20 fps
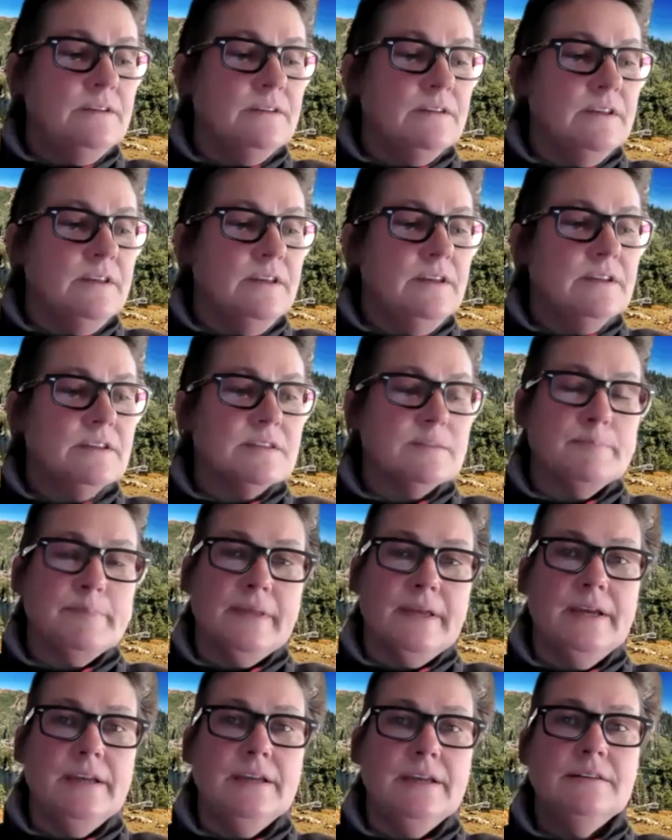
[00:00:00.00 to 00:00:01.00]

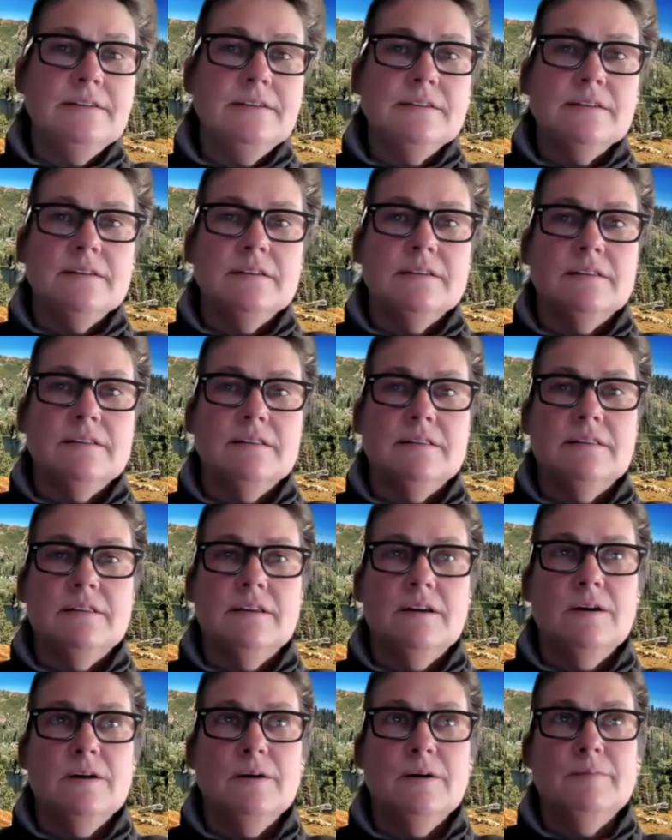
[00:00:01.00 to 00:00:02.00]
explained,
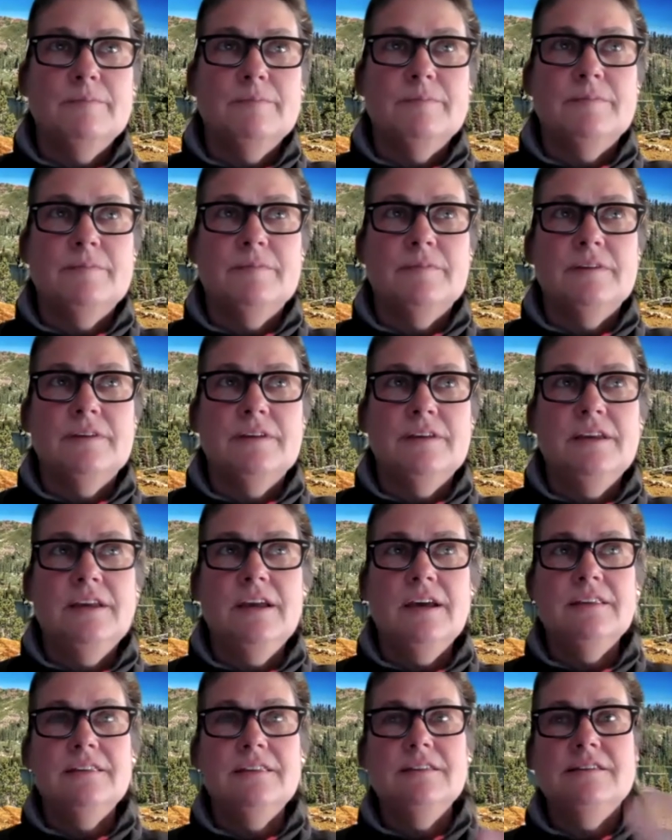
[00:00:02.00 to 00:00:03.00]
he
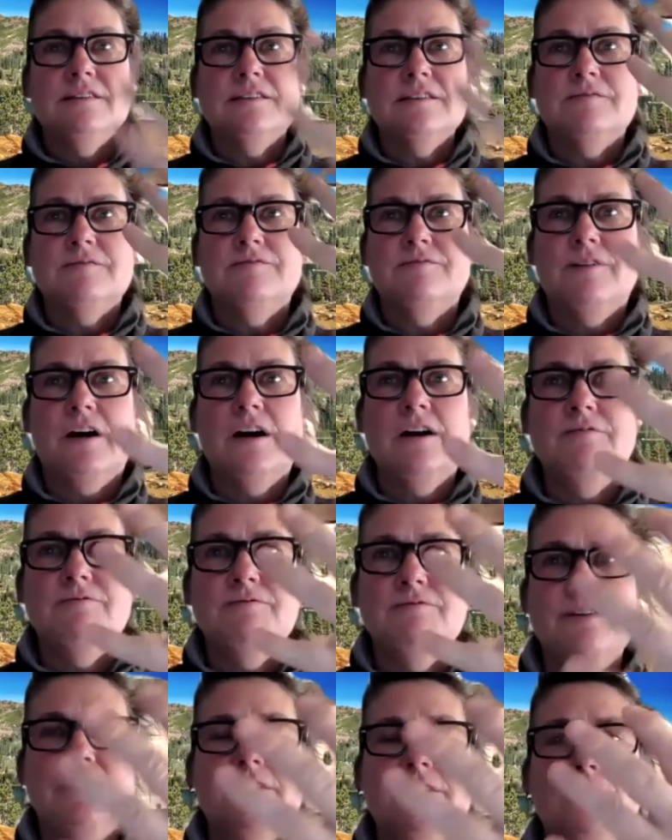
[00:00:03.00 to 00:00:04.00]
had this
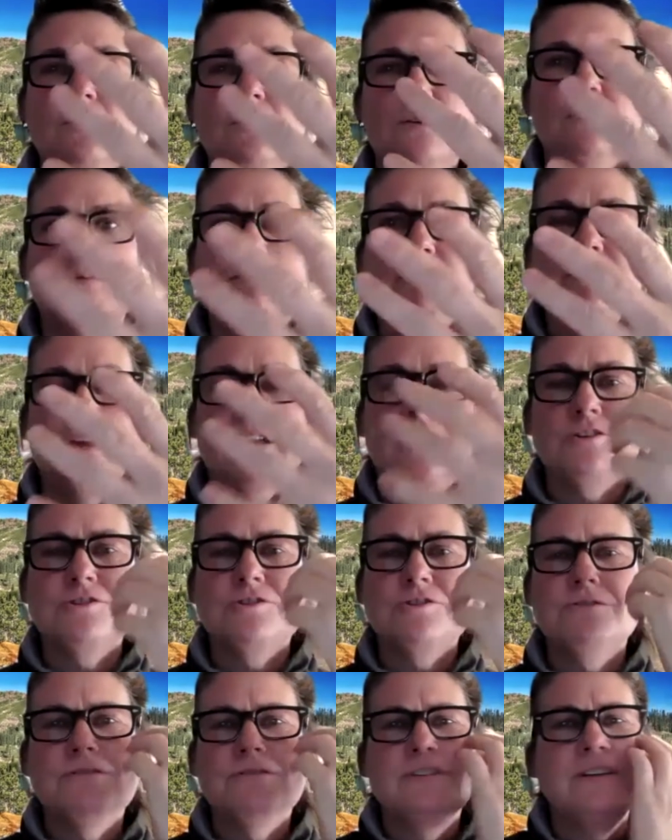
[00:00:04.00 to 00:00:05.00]
5-finger
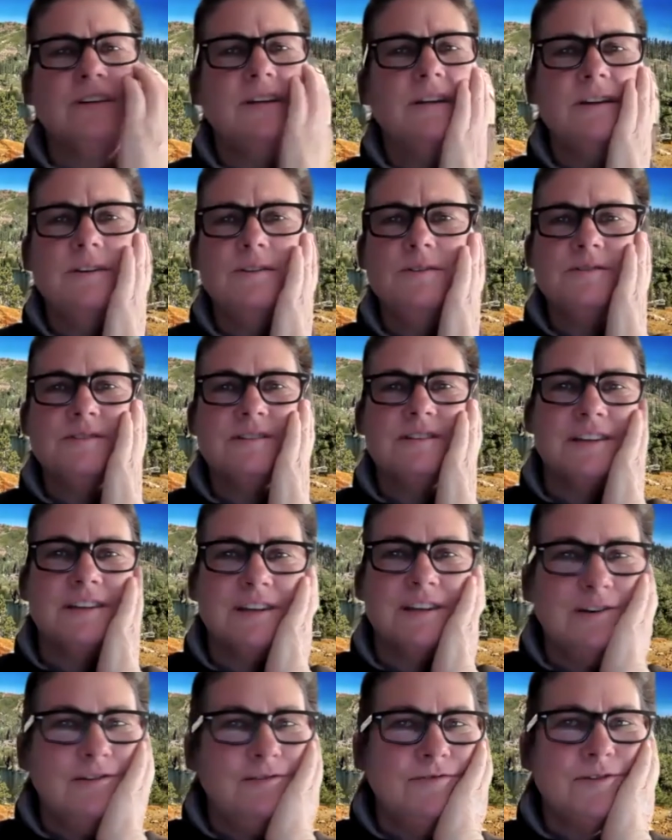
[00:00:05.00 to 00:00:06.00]
lecture thing he used to
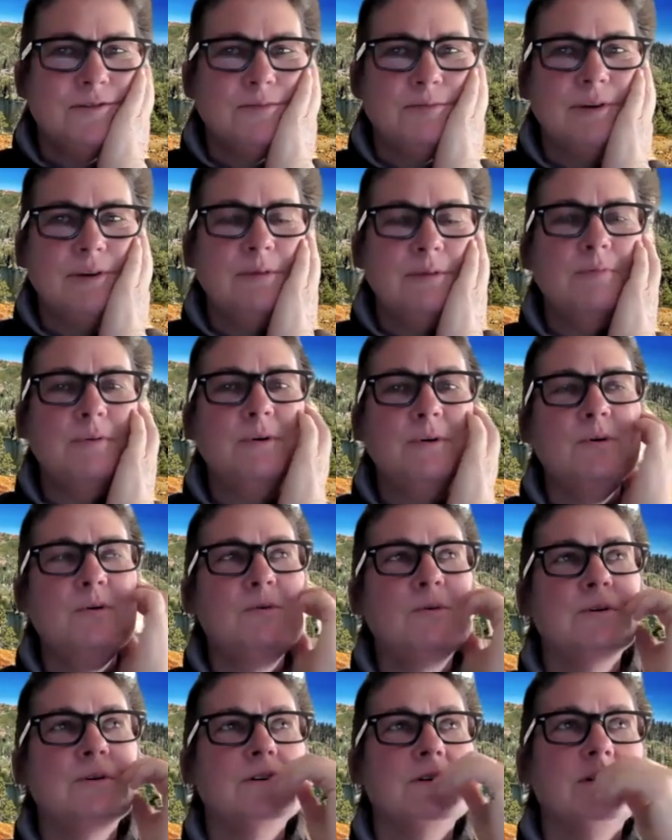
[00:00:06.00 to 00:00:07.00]
give to
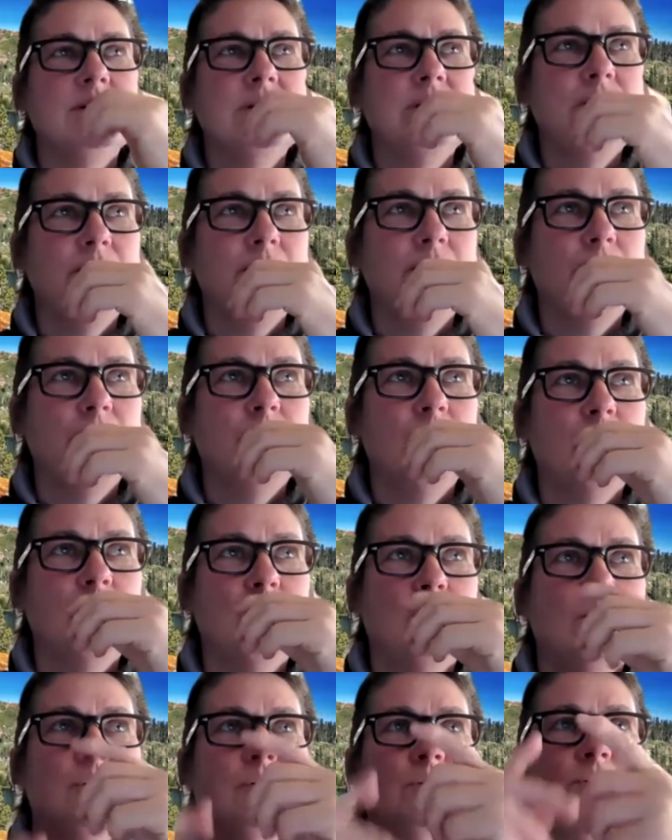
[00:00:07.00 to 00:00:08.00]
people,
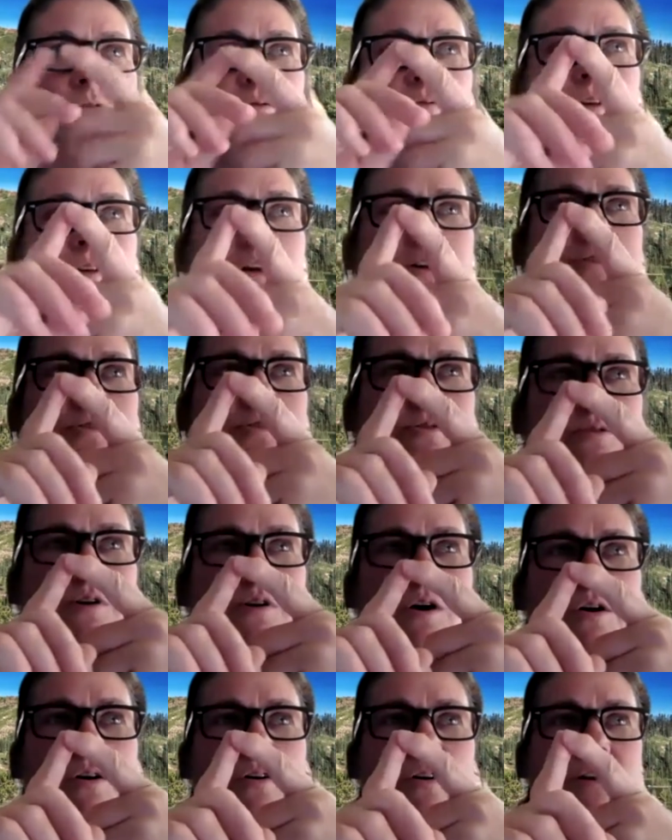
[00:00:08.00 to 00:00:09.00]
where you've got your
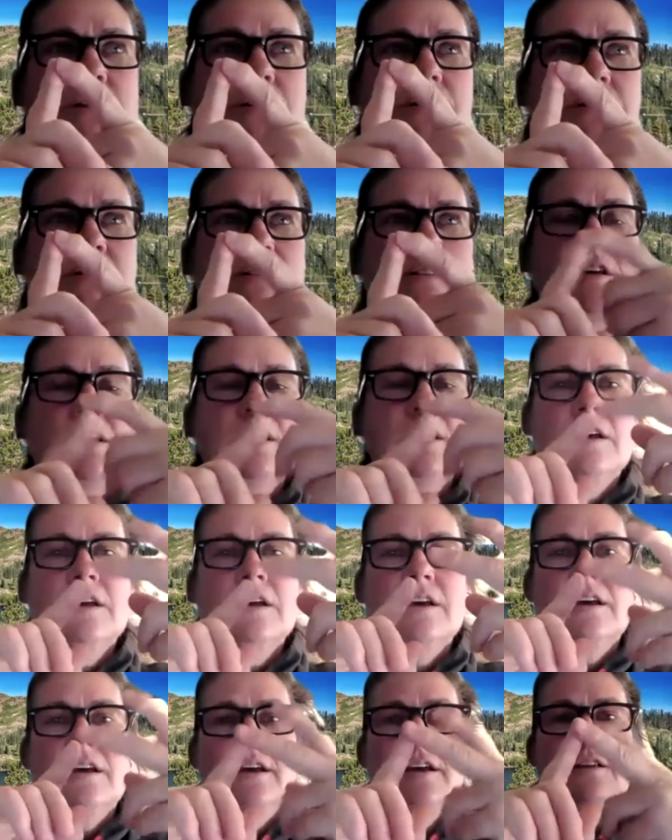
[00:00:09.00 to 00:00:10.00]
artist
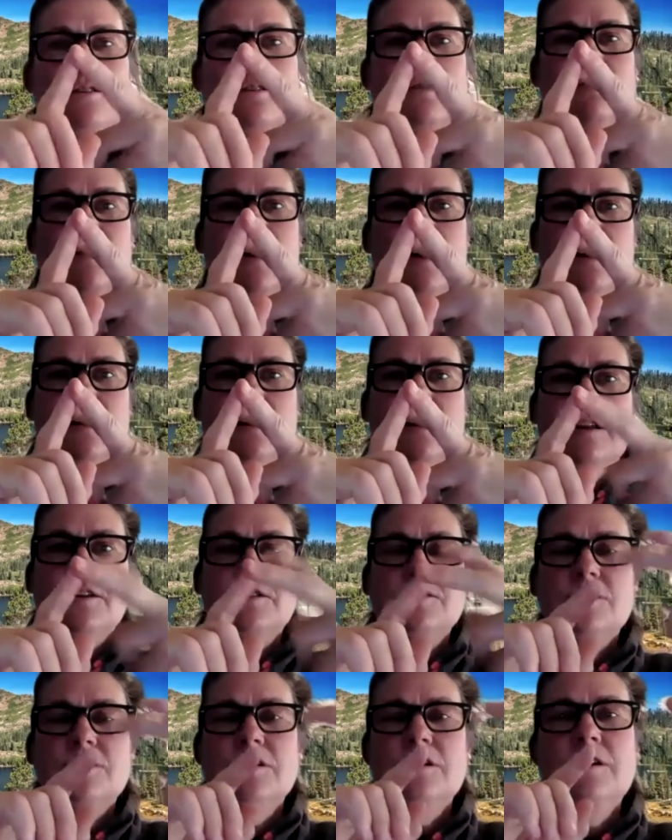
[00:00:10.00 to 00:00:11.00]
and you've got an
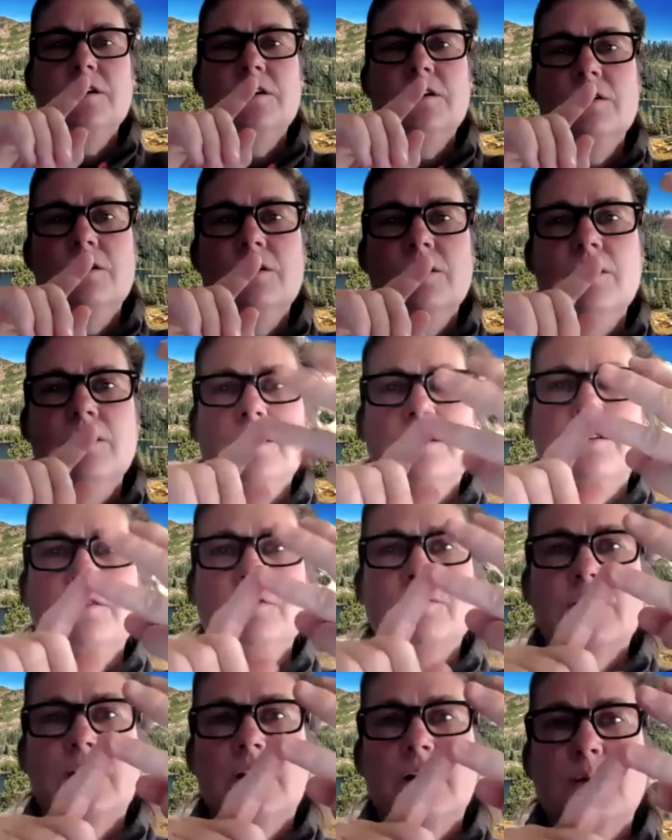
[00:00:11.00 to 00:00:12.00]
engineer and
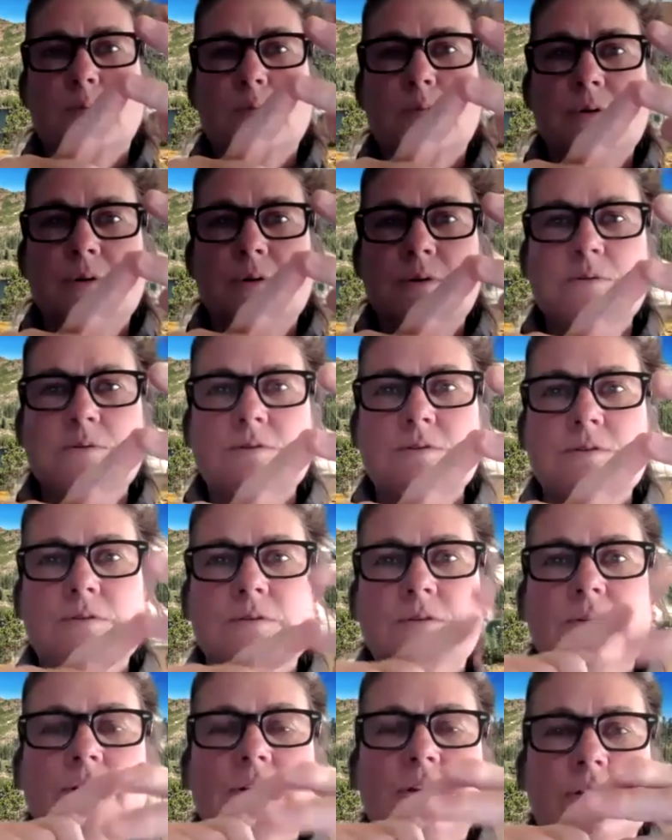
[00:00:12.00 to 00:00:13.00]
you've got a
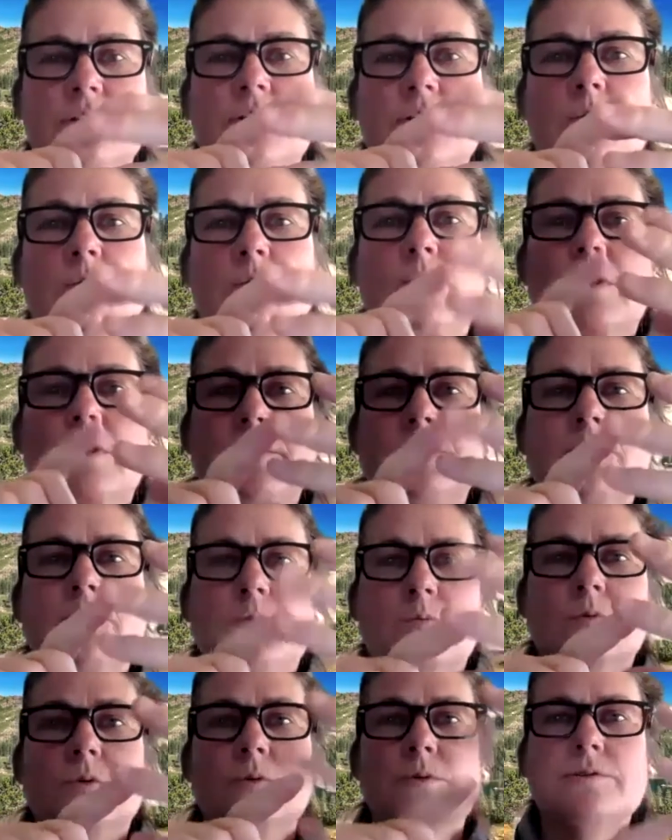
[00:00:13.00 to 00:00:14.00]
producer, and what the
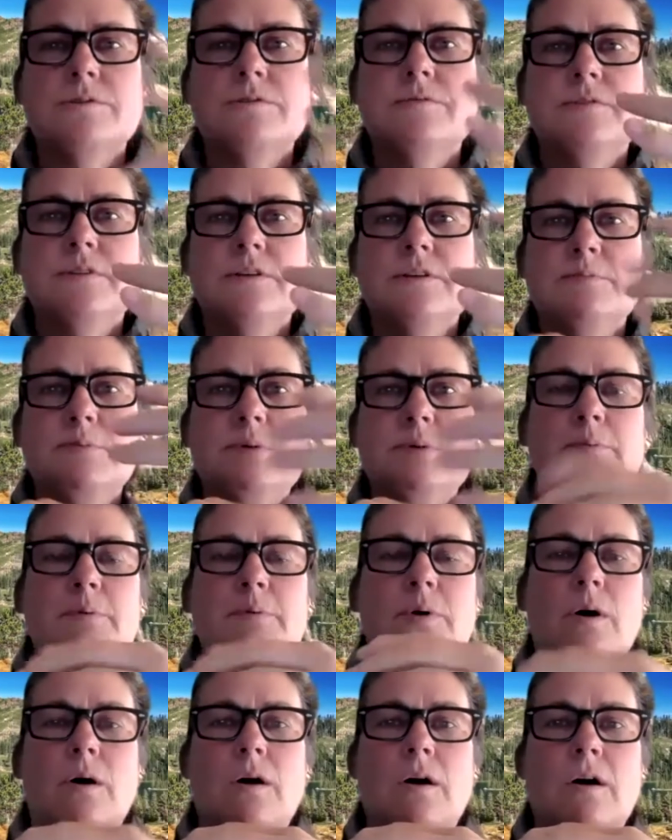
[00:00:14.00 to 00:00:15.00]
roles of these
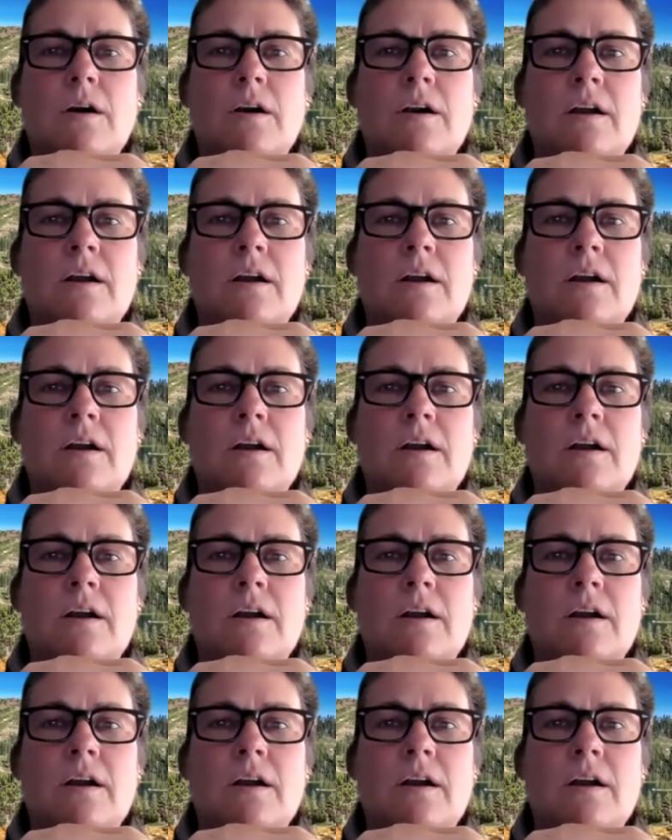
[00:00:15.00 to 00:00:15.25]
people are.